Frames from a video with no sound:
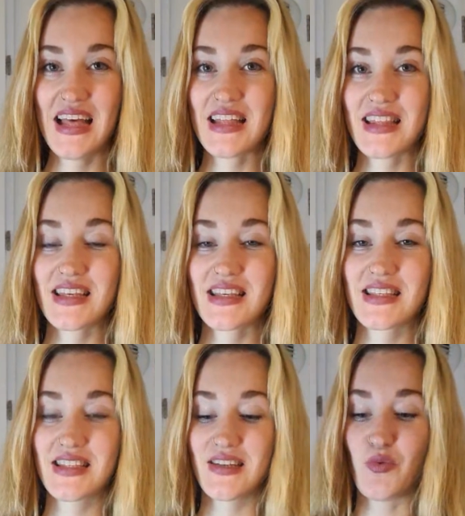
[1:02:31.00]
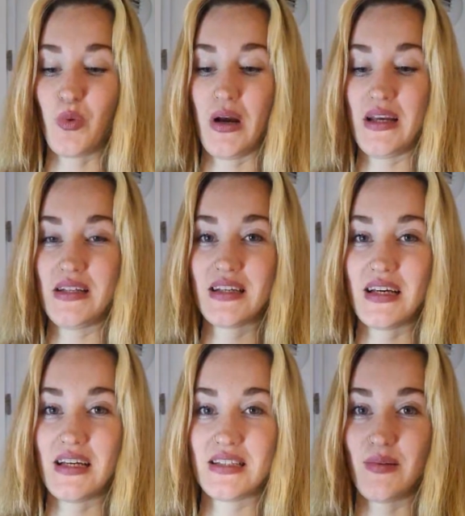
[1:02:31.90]
This white
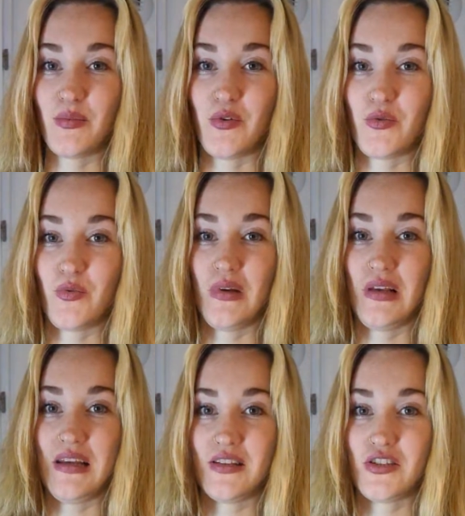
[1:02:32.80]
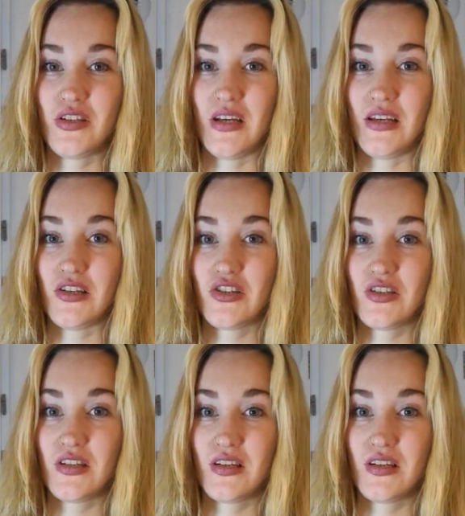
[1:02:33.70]
cutting board really changed